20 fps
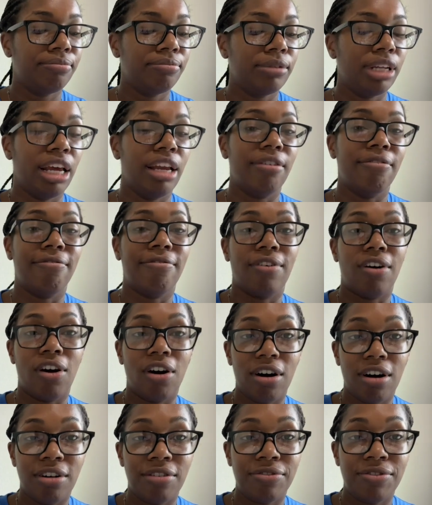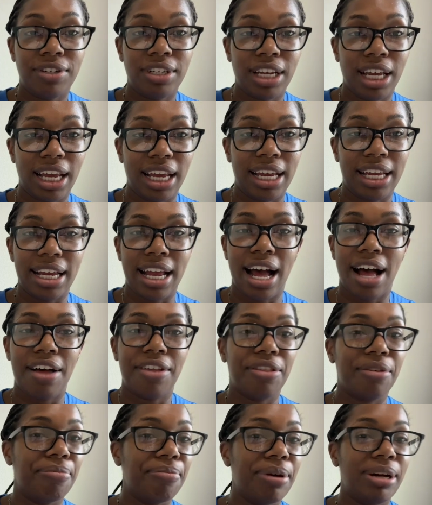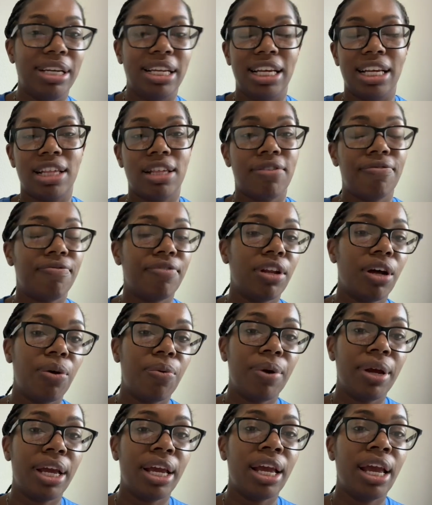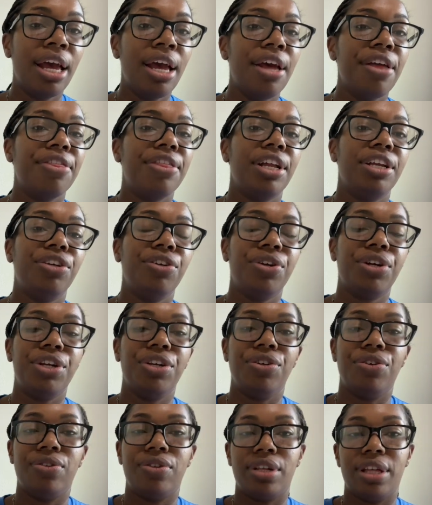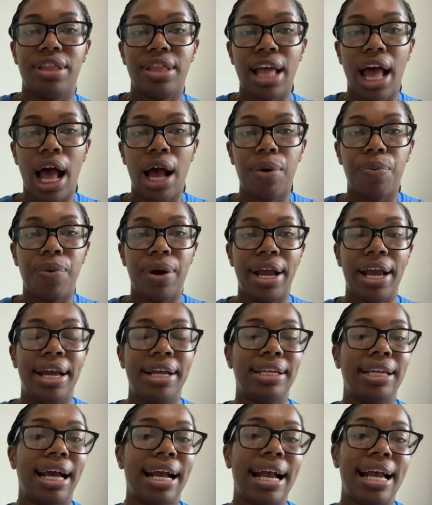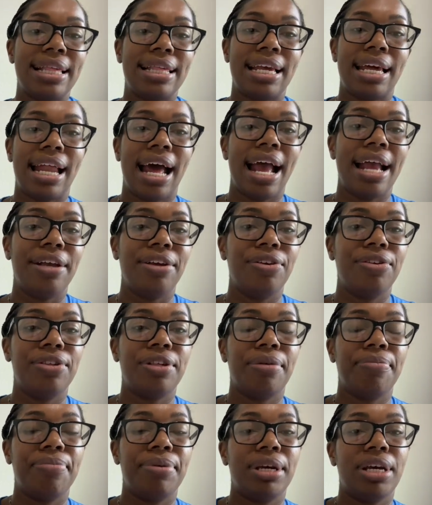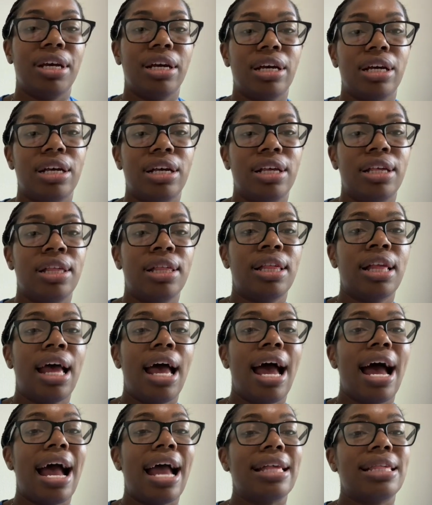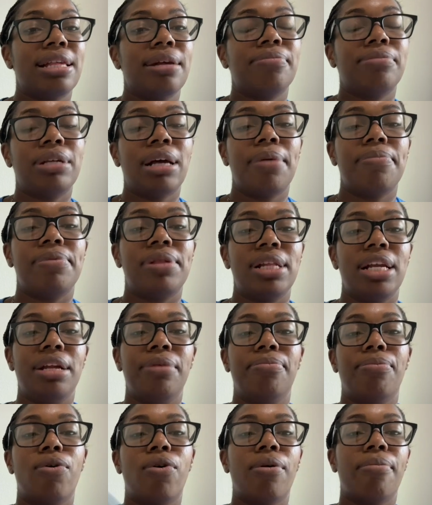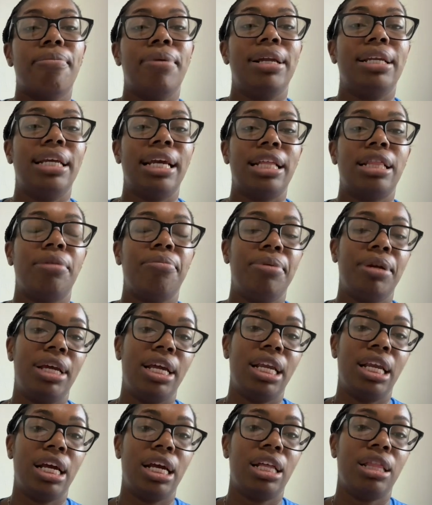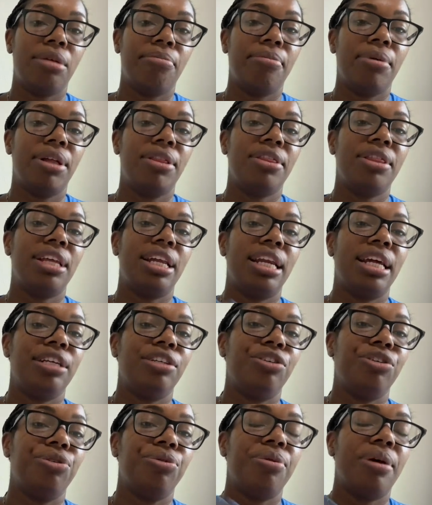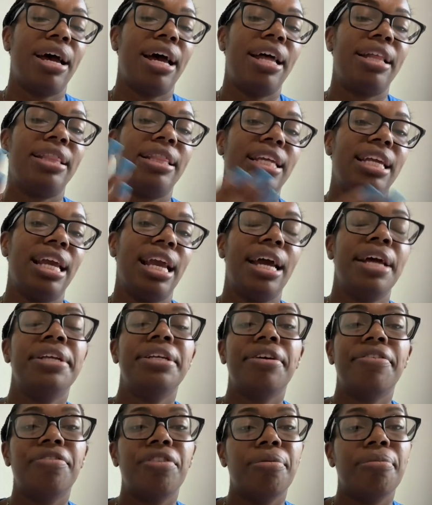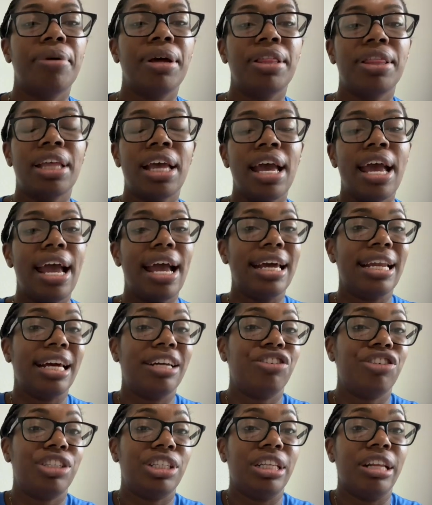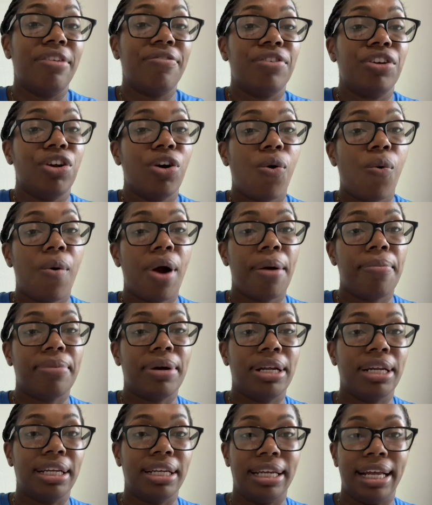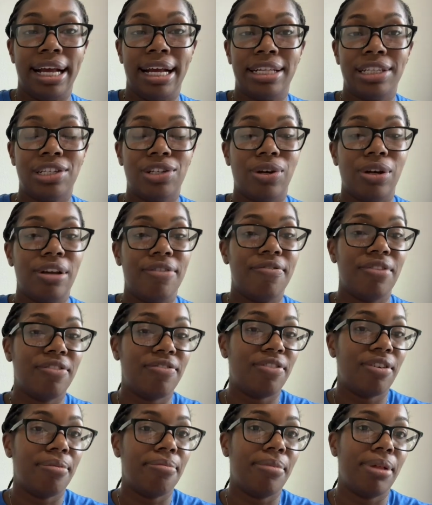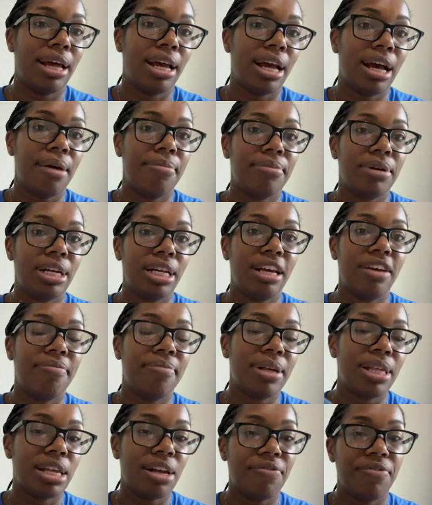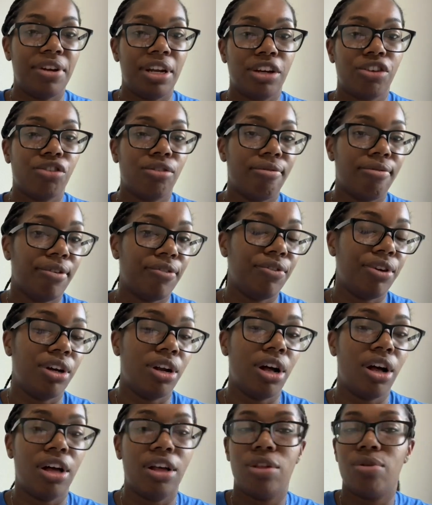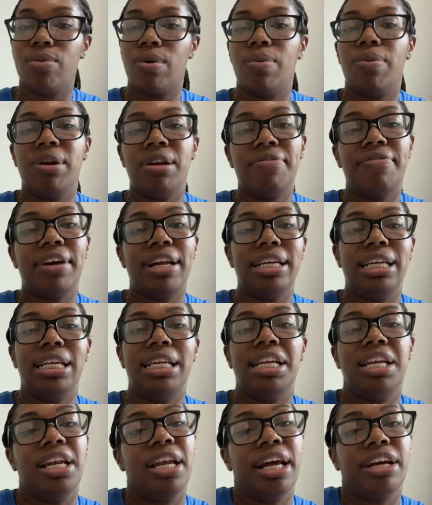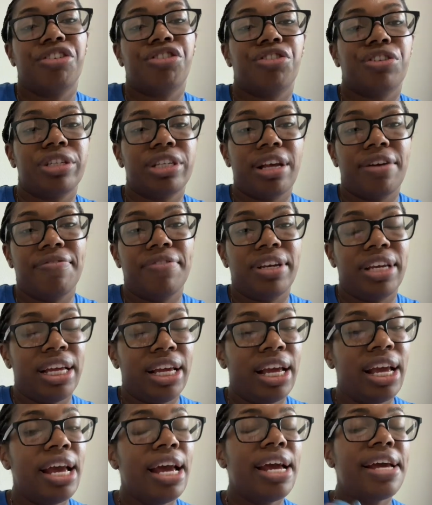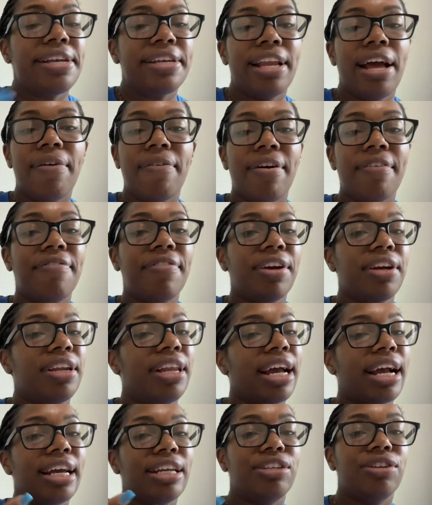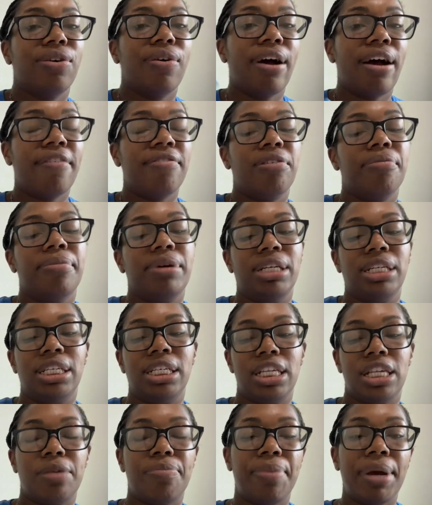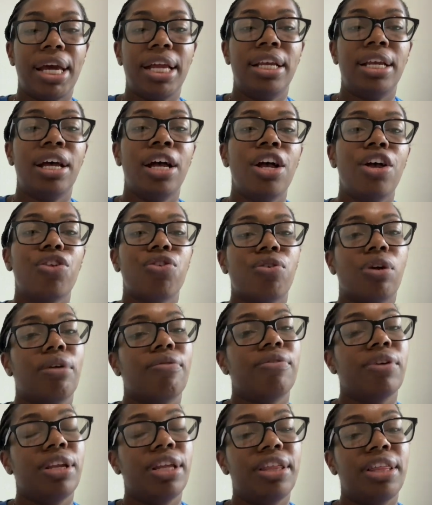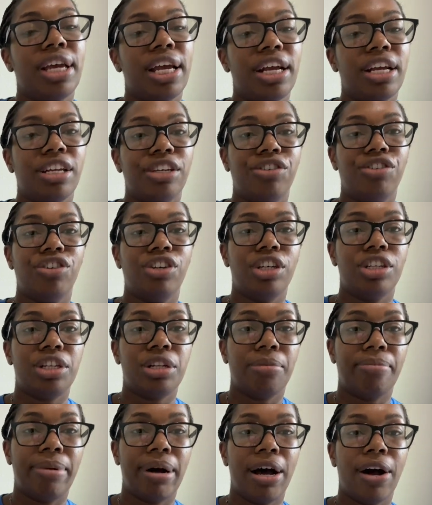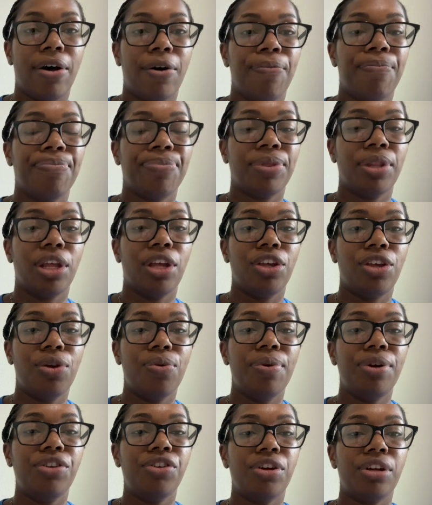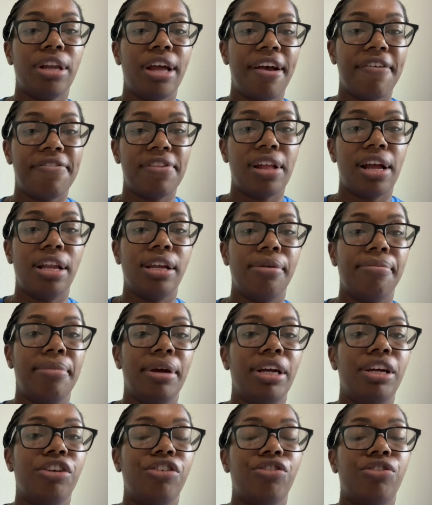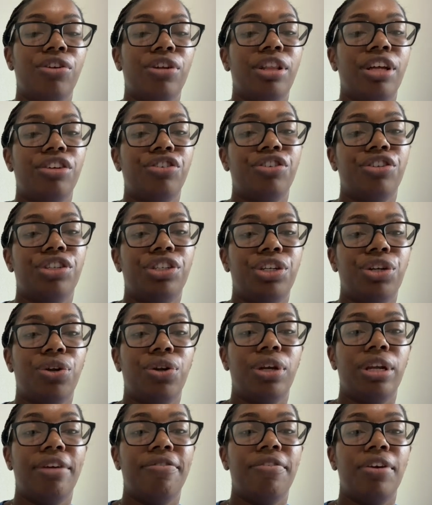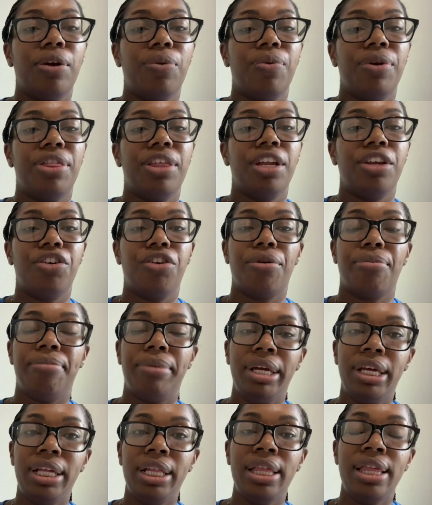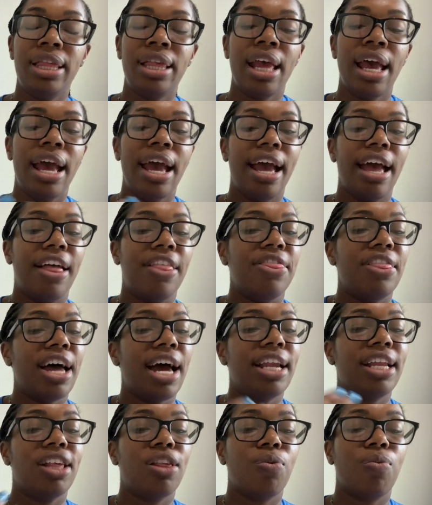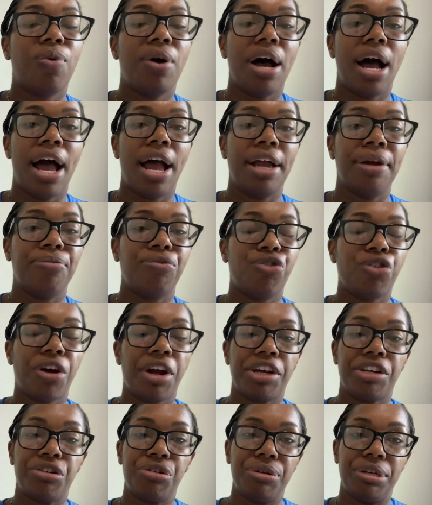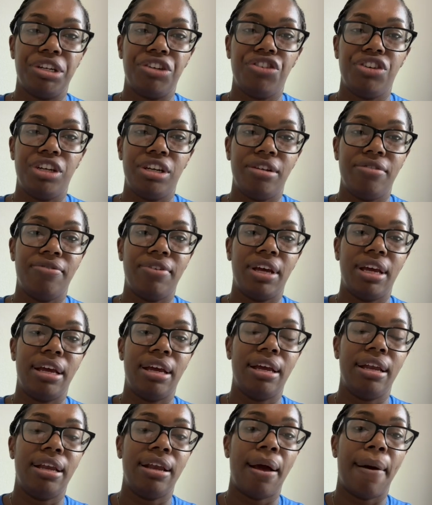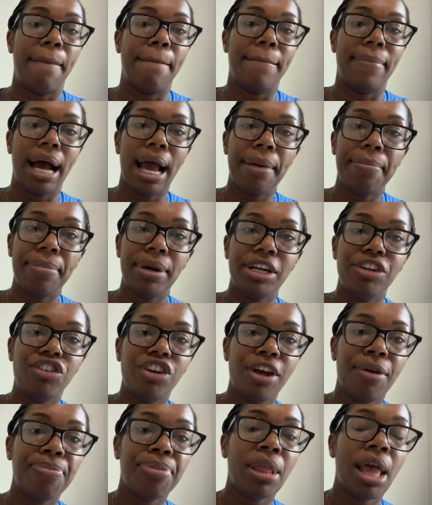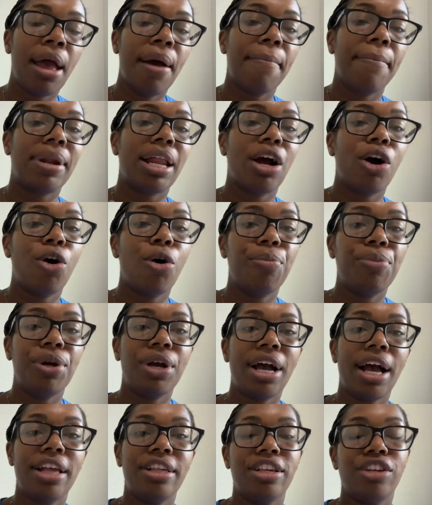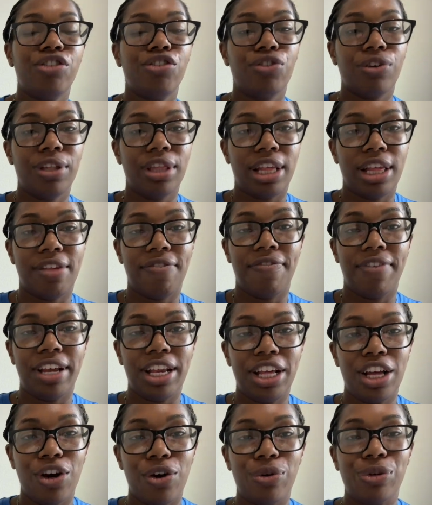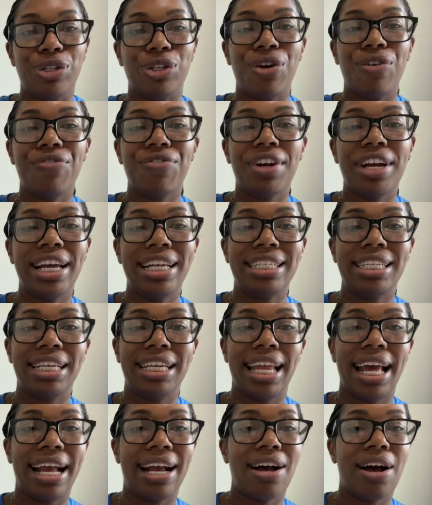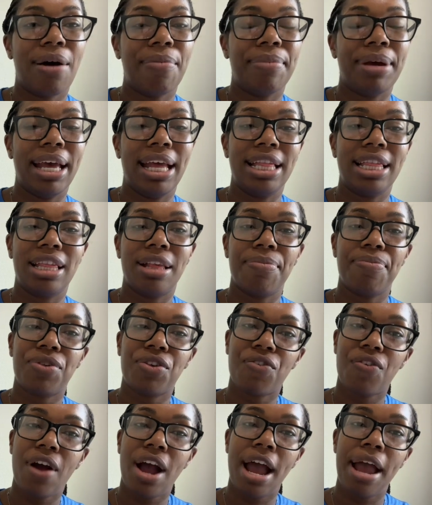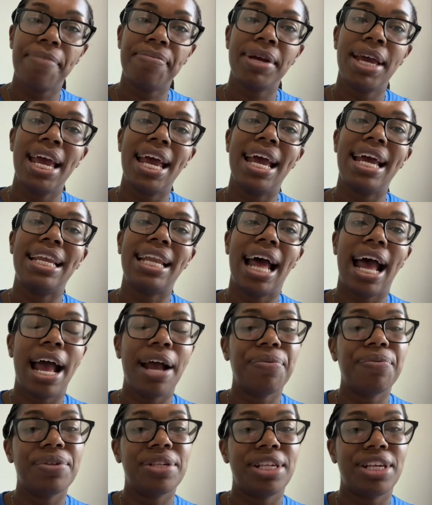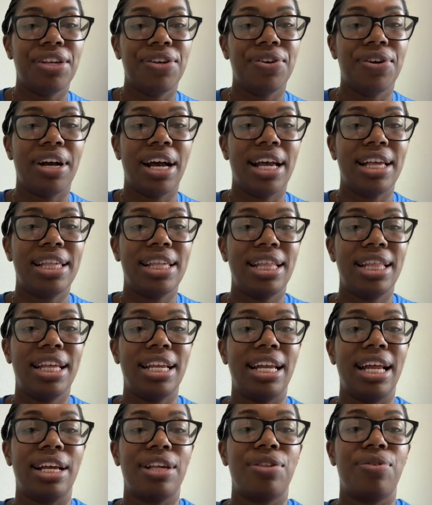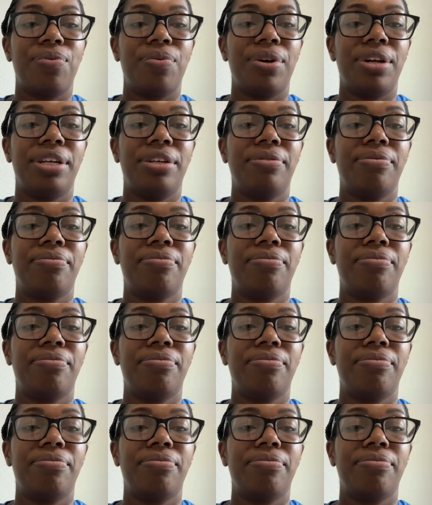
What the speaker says: involved in how the money is flowing, then you can use it that way. Like I said, I use it because I sometimes need more money at the beginning of the month than I do at the end of the month, and I just never know where I'm gonna land. So even if I'm like, I'm gonna give myself an extra $50, well, what if I needed an extra 70? Now I feel like I don't have the money to spend. So I really think it's just about you and your lifestyle and making sure that you're still living within your means. And that is what I am trying to achieve in my budget. But I hope you guys enjoyed this video. Don't forget to like, comment, and subscribe. And I will see you guys in the next one.